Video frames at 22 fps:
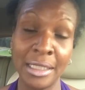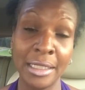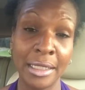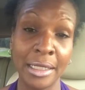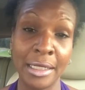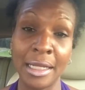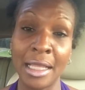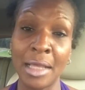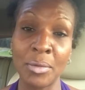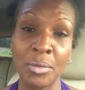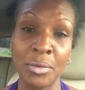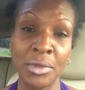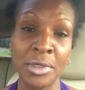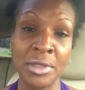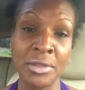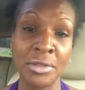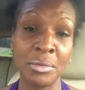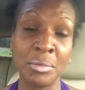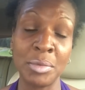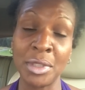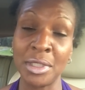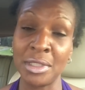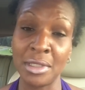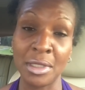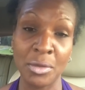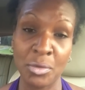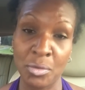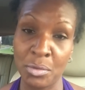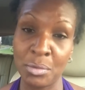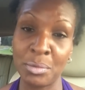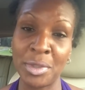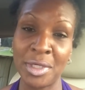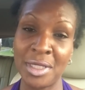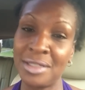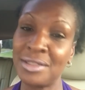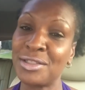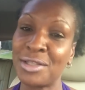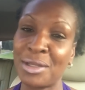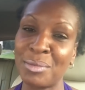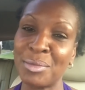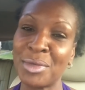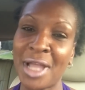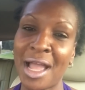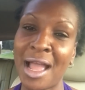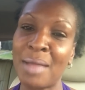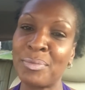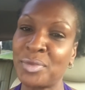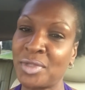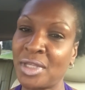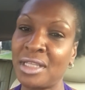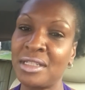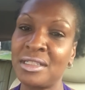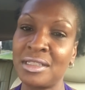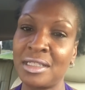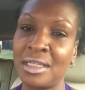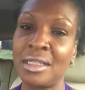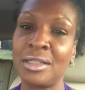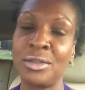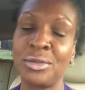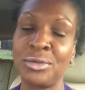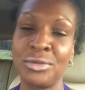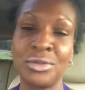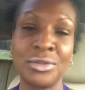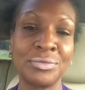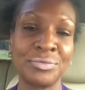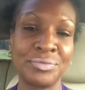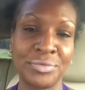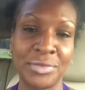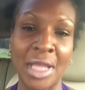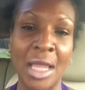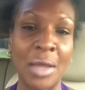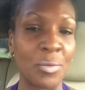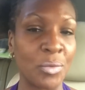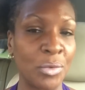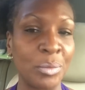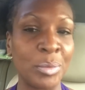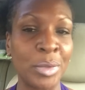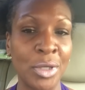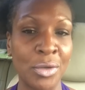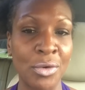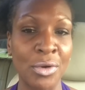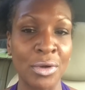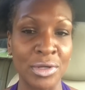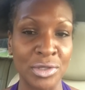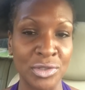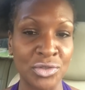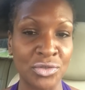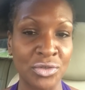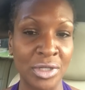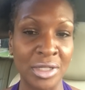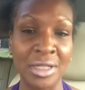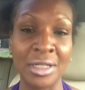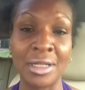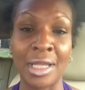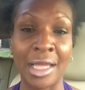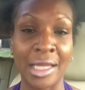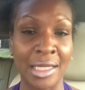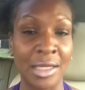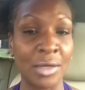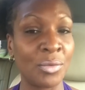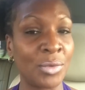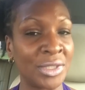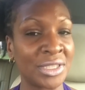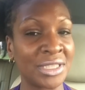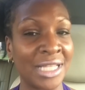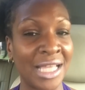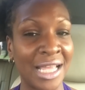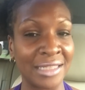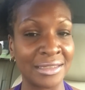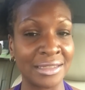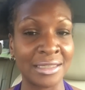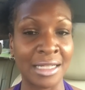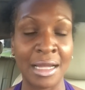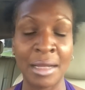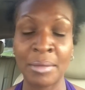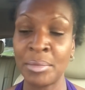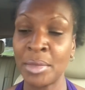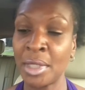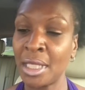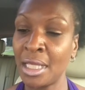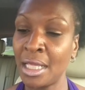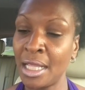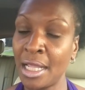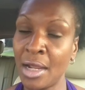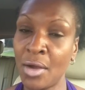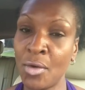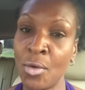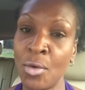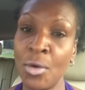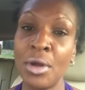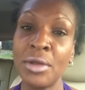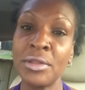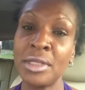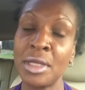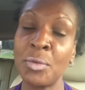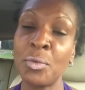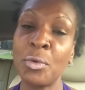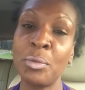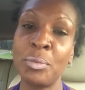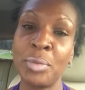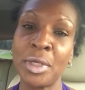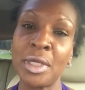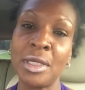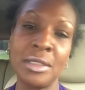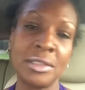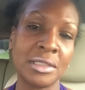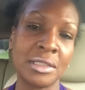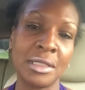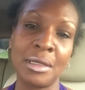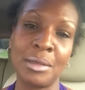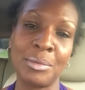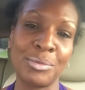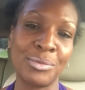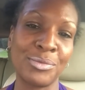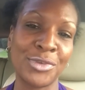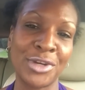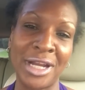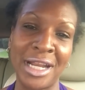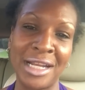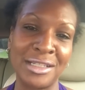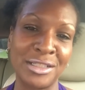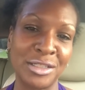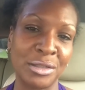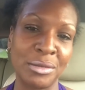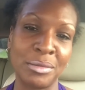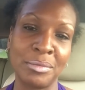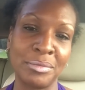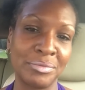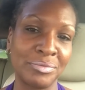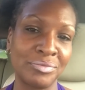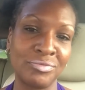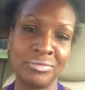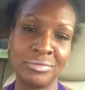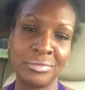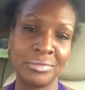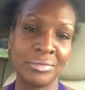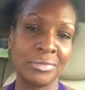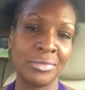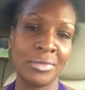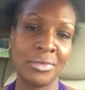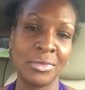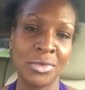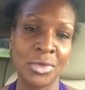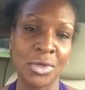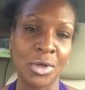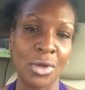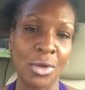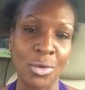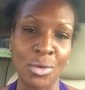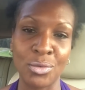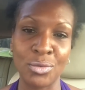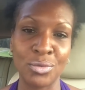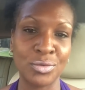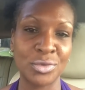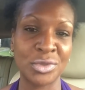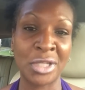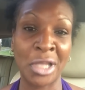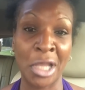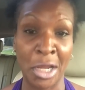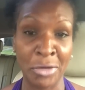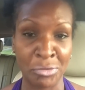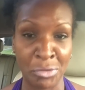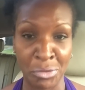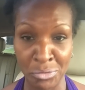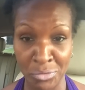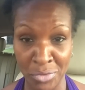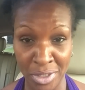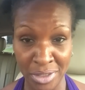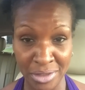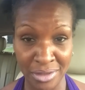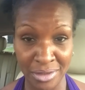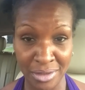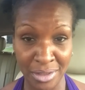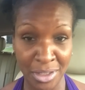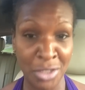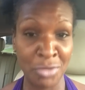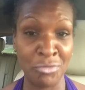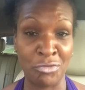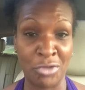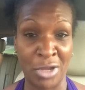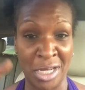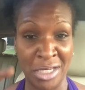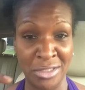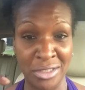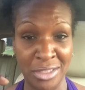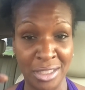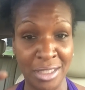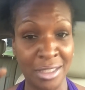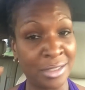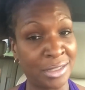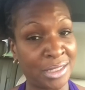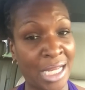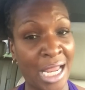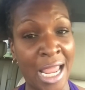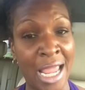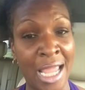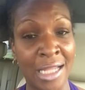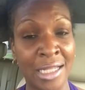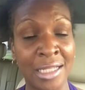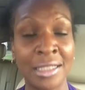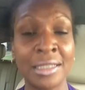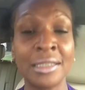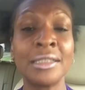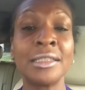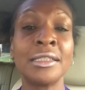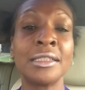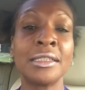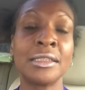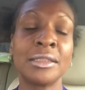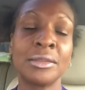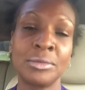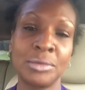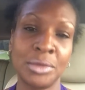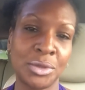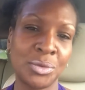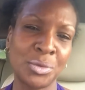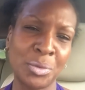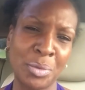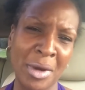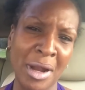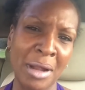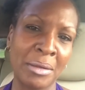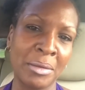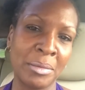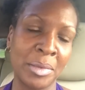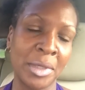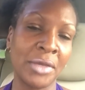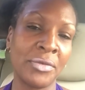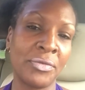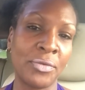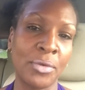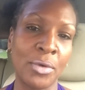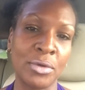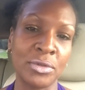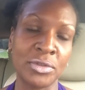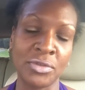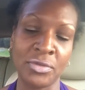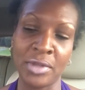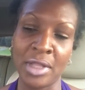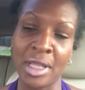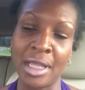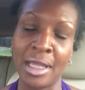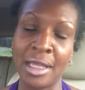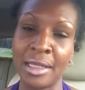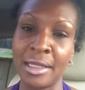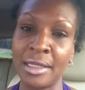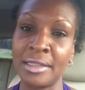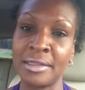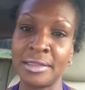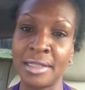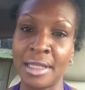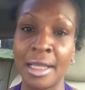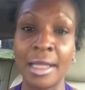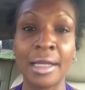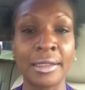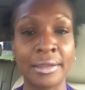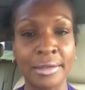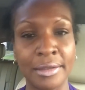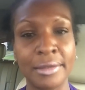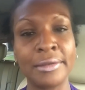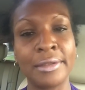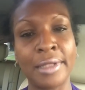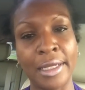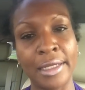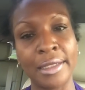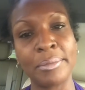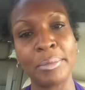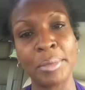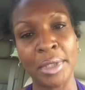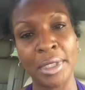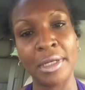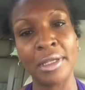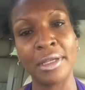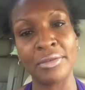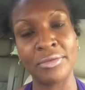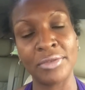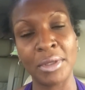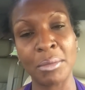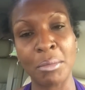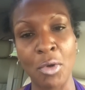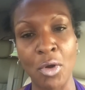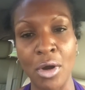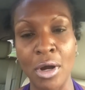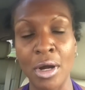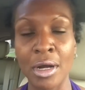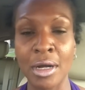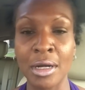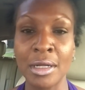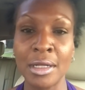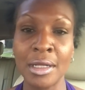And that will either be, there will be some cops getting killed that will be orchestrated like it was last time. Or there will be some random, terrorist event attack, which will probably be a false flag attack like many of them are.